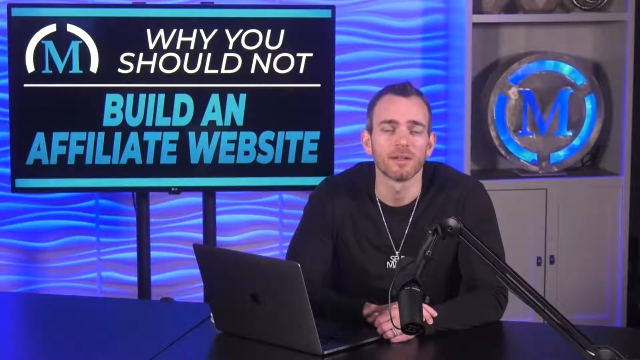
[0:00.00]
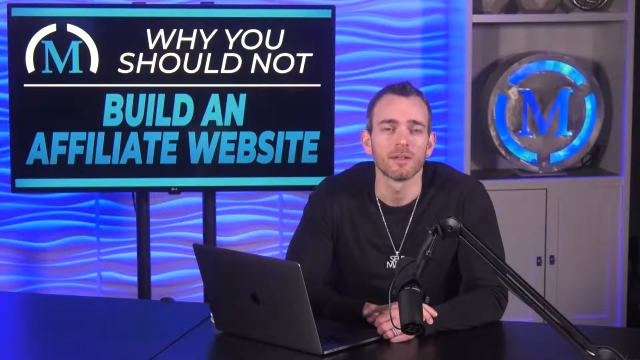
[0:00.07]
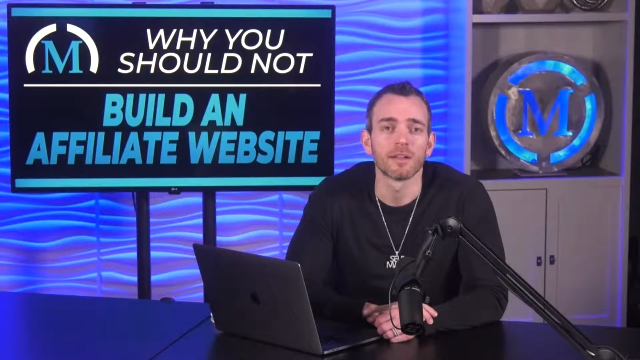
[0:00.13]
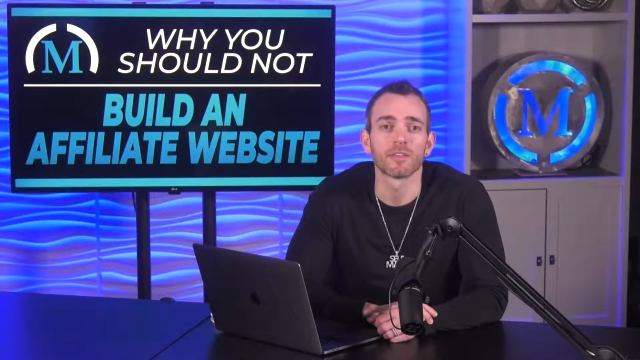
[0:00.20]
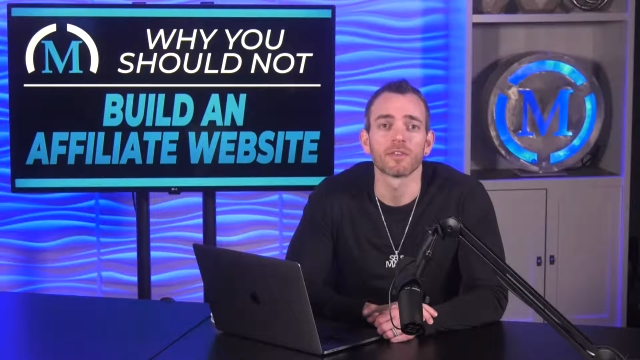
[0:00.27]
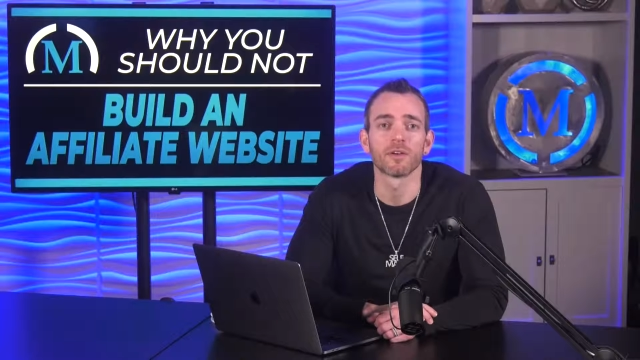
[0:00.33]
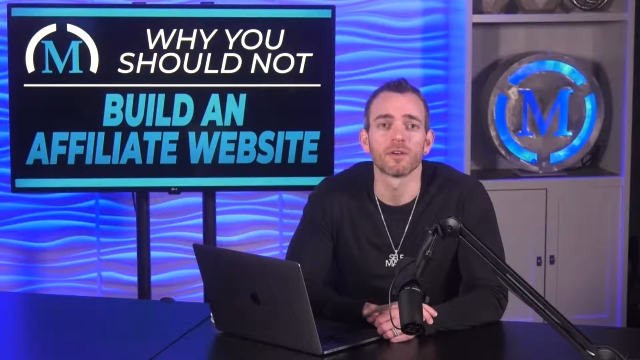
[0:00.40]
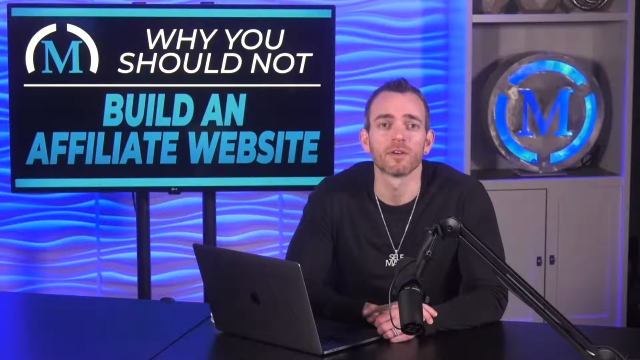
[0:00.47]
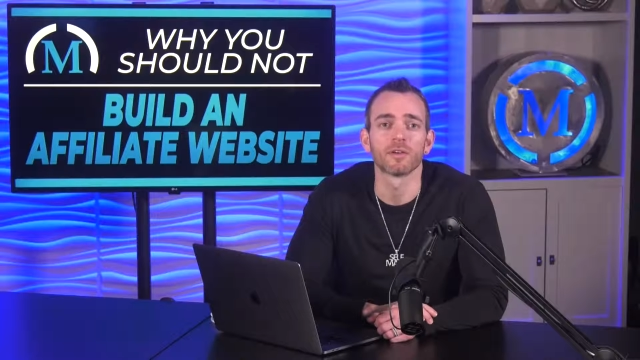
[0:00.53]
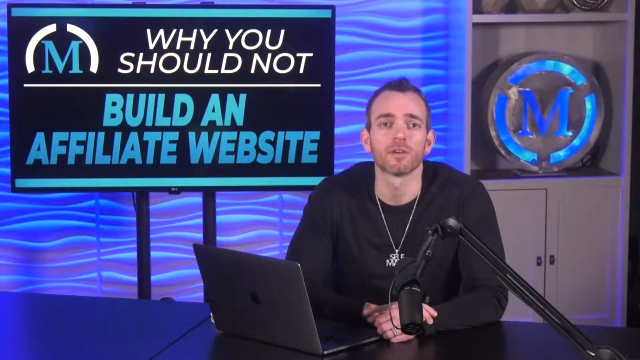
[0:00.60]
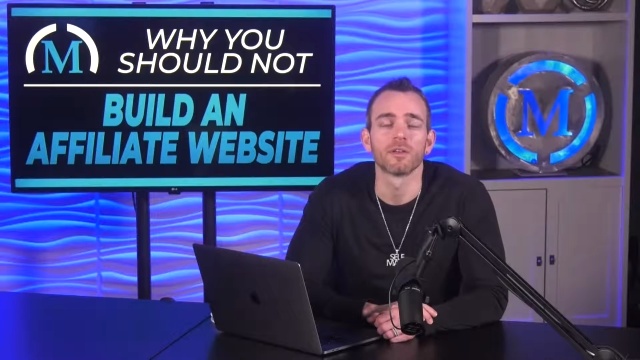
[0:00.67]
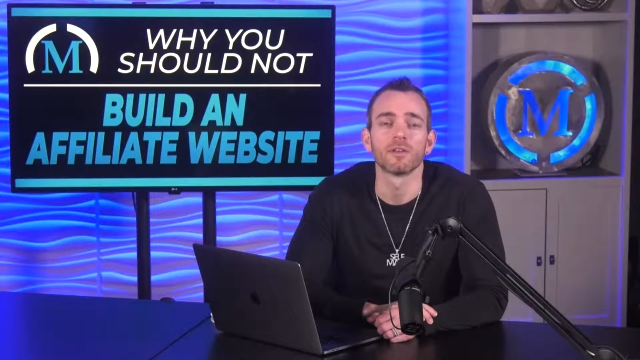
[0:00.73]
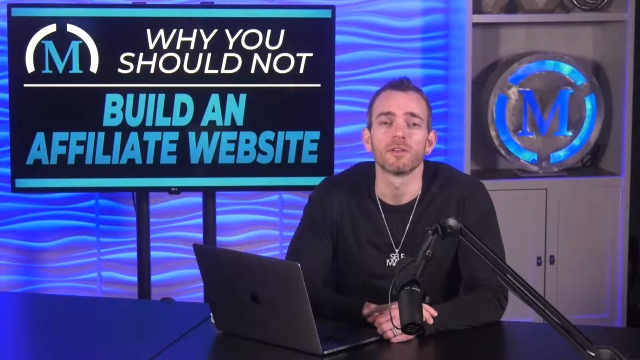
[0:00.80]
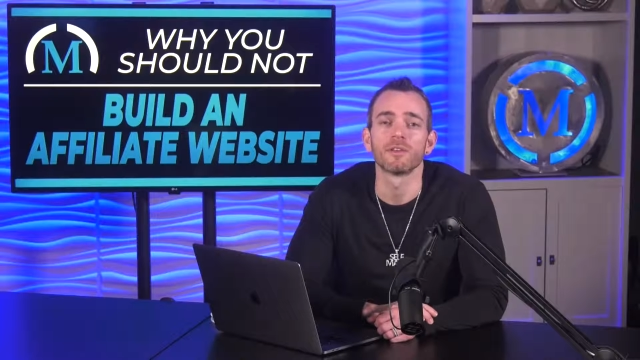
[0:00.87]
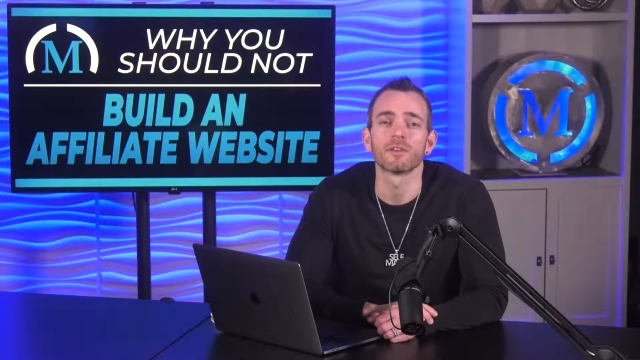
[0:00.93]
Now, third,
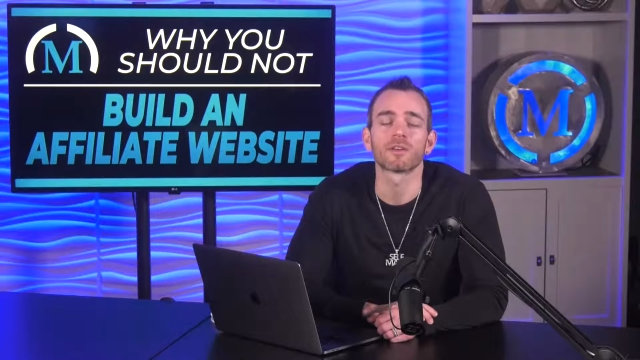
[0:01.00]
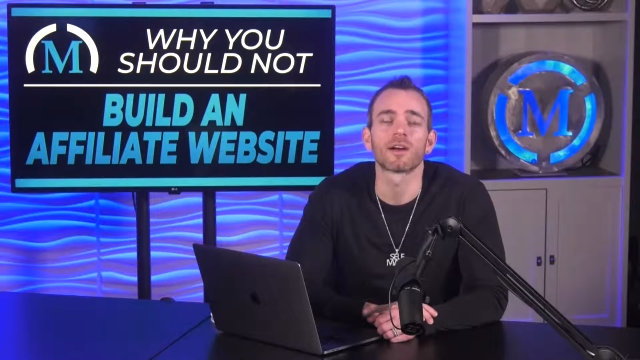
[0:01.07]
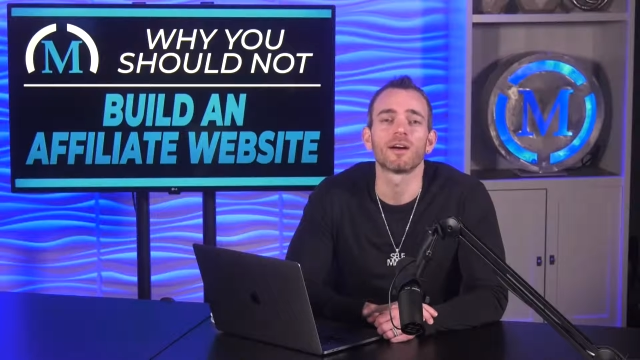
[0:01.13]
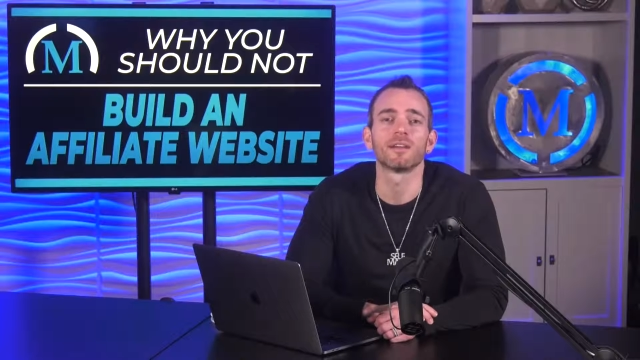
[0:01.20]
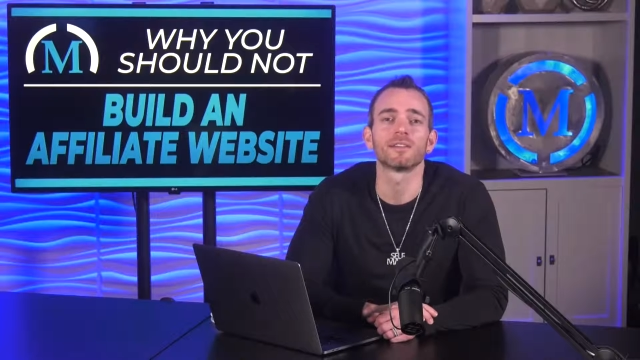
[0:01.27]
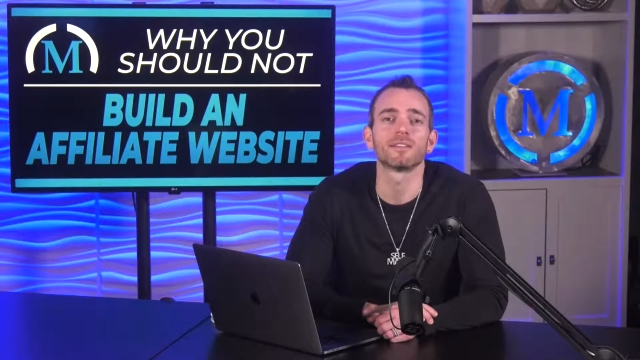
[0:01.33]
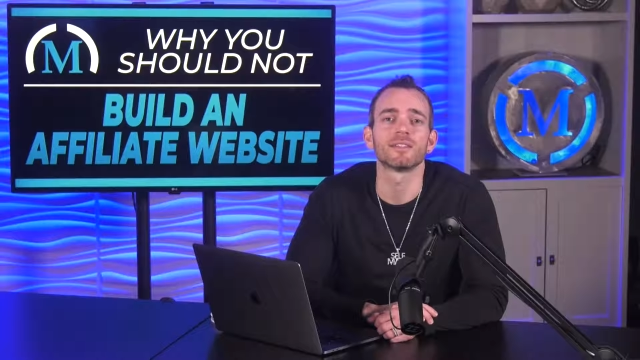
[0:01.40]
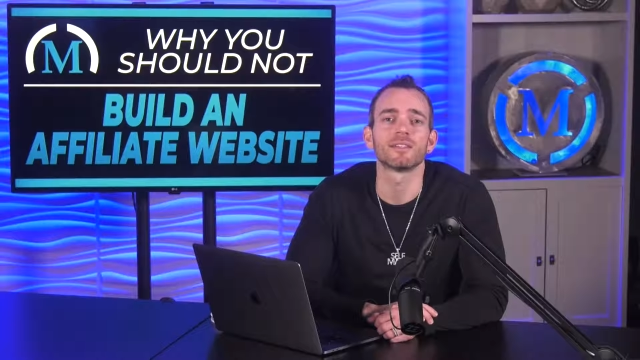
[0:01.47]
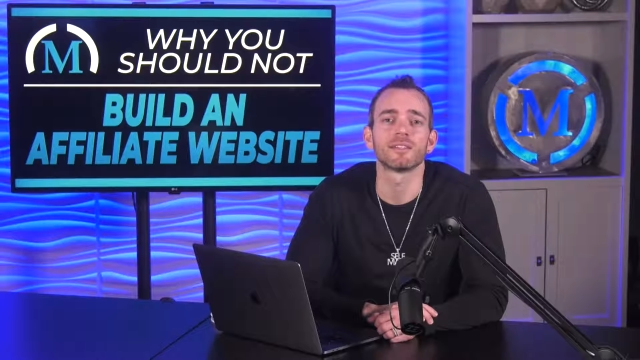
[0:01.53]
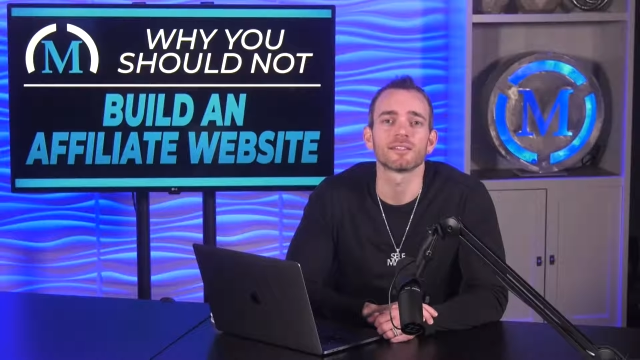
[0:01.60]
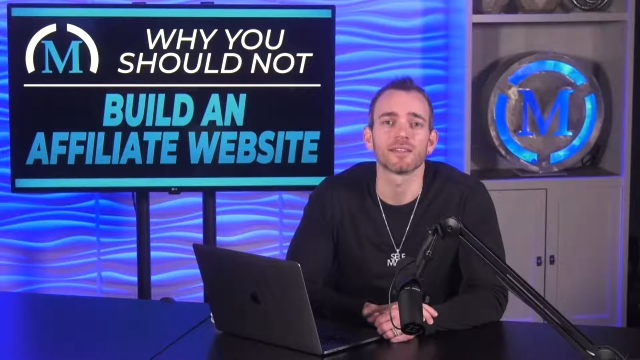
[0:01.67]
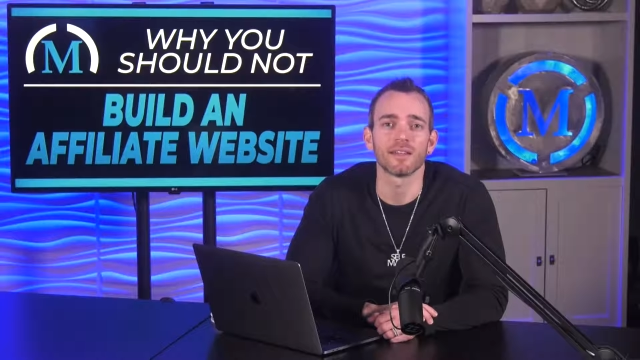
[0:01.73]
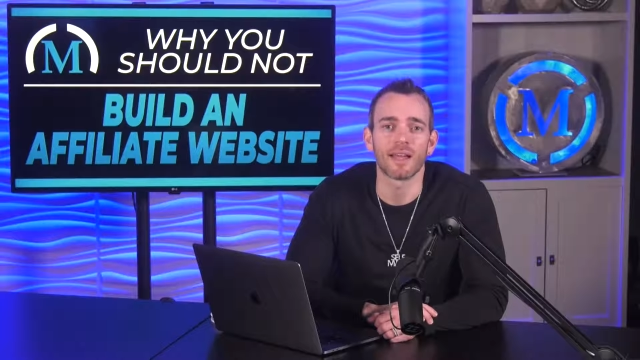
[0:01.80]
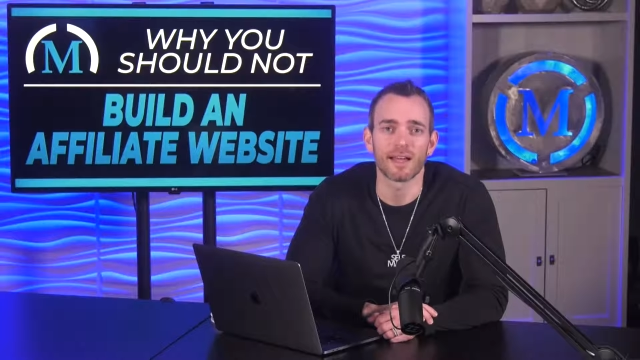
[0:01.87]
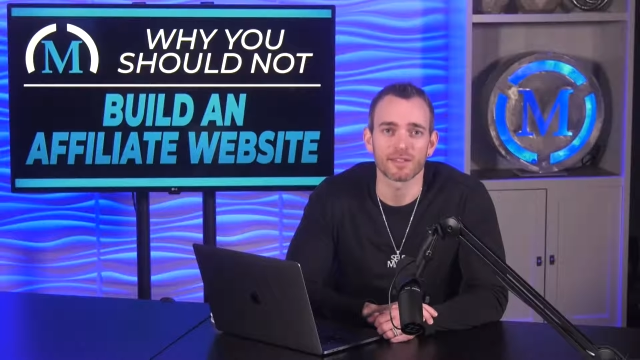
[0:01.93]
your content
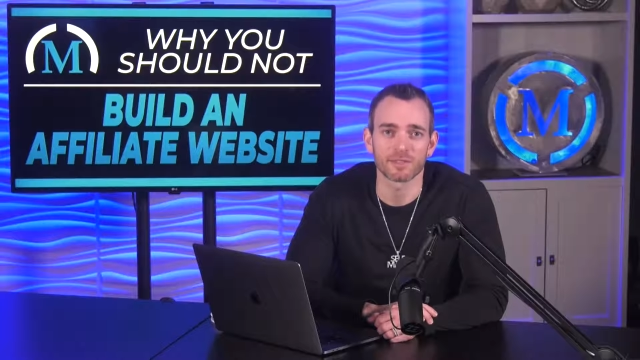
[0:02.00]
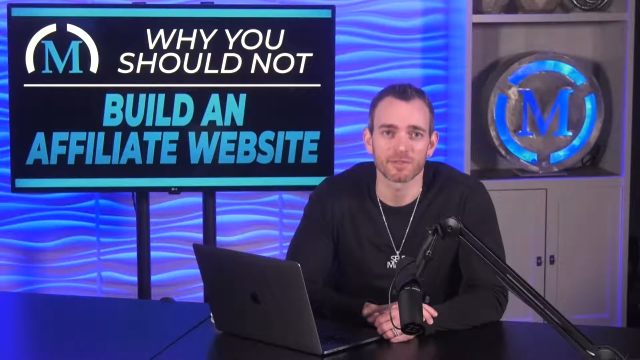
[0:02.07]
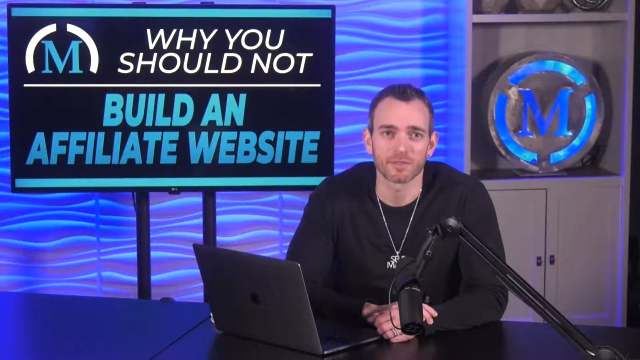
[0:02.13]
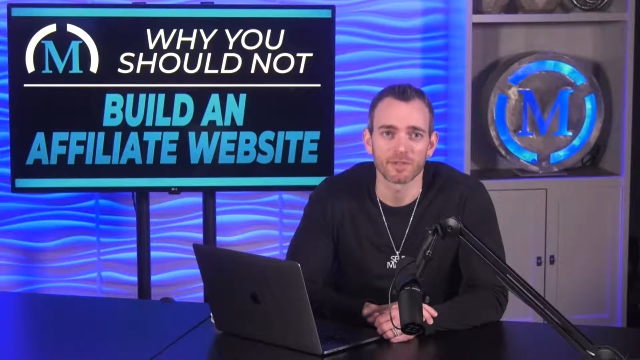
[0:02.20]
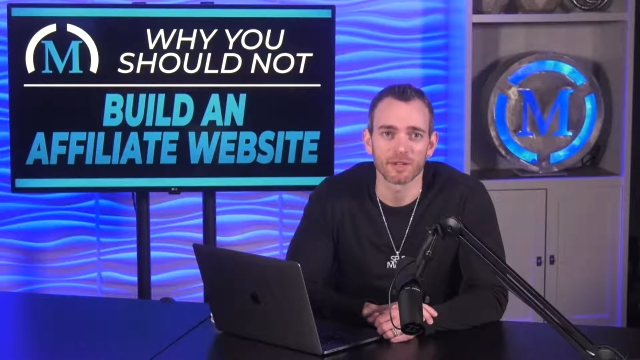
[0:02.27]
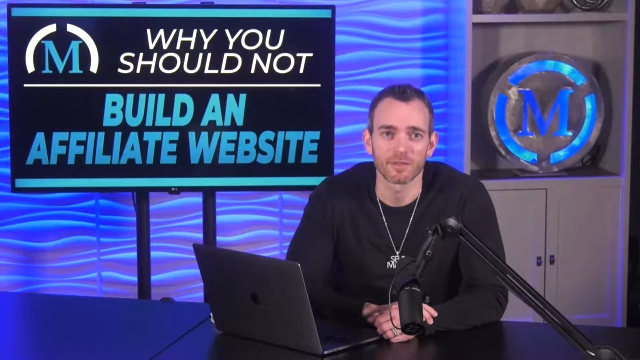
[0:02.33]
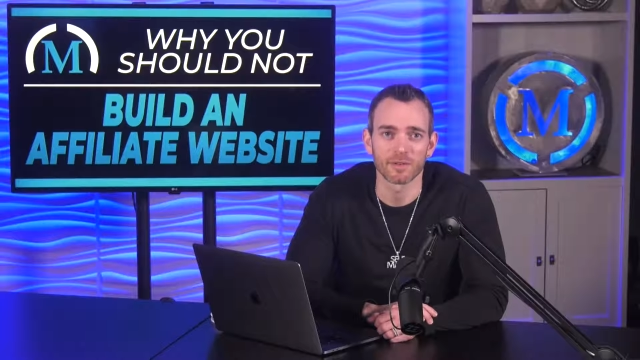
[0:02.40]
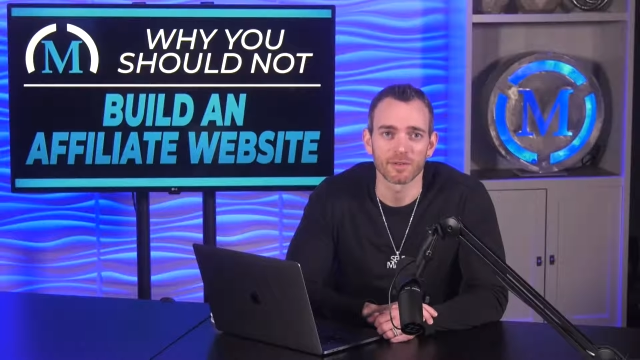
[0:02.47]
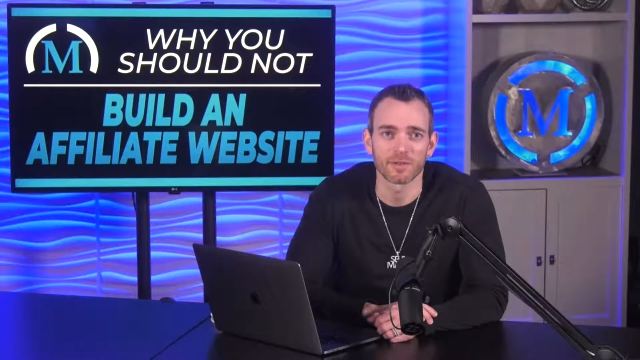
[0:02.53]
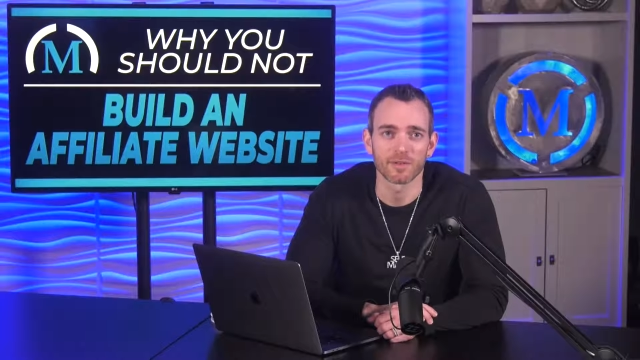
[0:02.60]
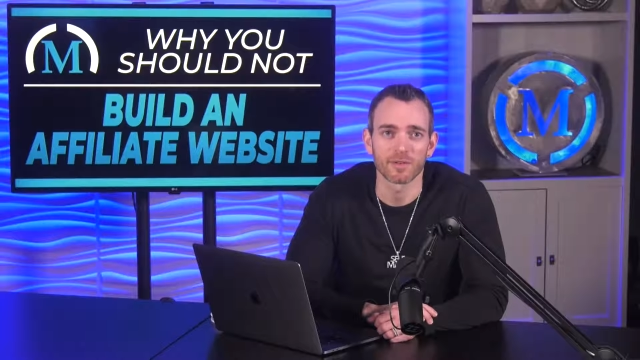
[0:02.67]
doesn't last forever.